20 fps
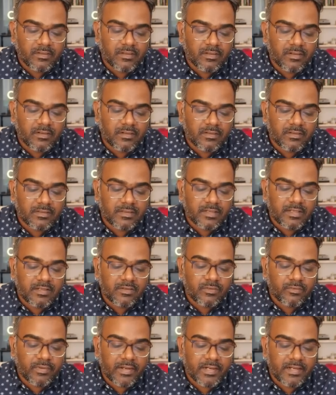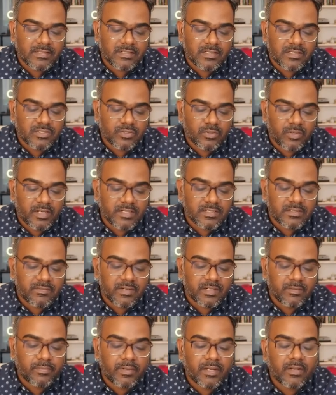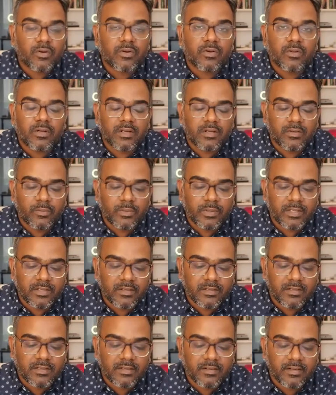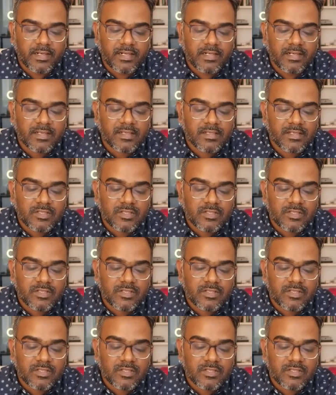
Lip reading: 3 to 5 days consolidation. We had a breakout over here, right?